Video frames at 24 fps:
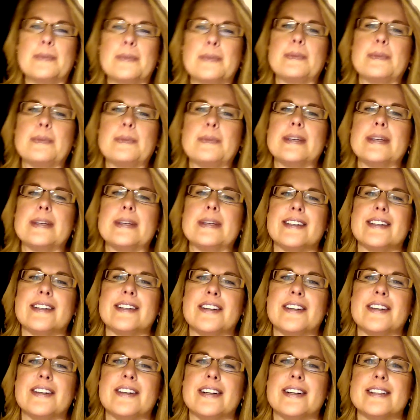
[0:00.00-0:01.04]

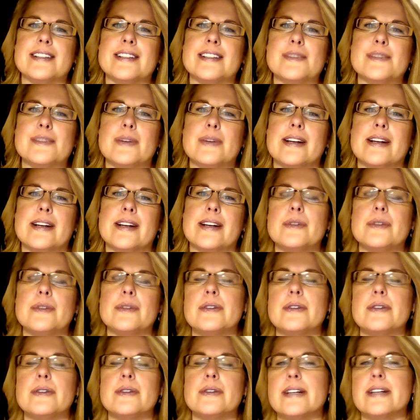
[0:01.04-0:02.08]
because what I'm
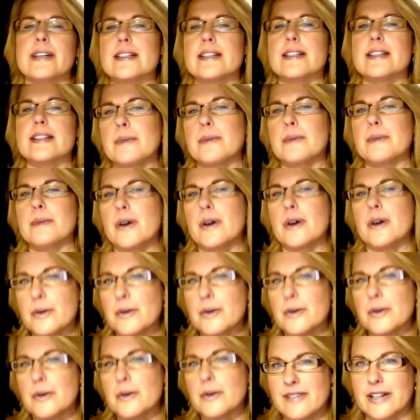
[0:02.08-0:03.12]
doing is I'm
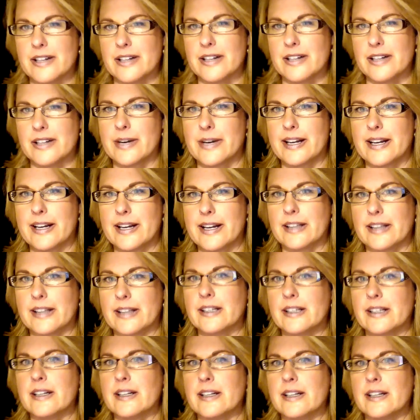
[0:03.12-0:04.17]
always evaluating
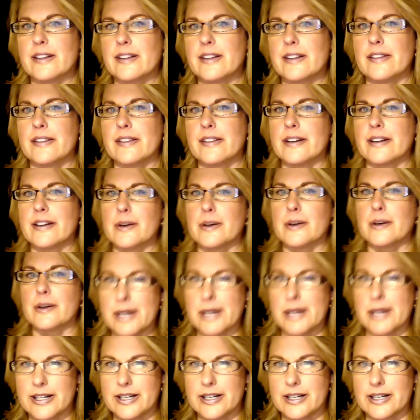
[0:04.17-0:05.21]
their
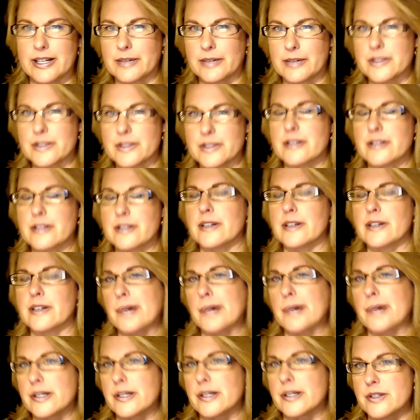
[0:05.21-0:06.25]
body language, their
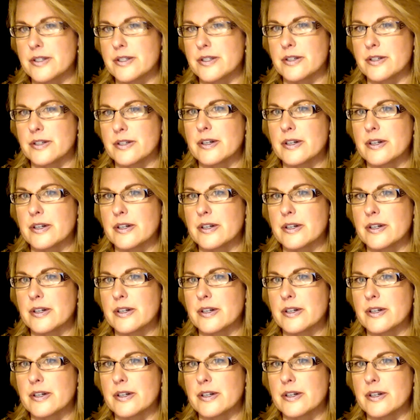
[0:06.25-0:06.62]
posture.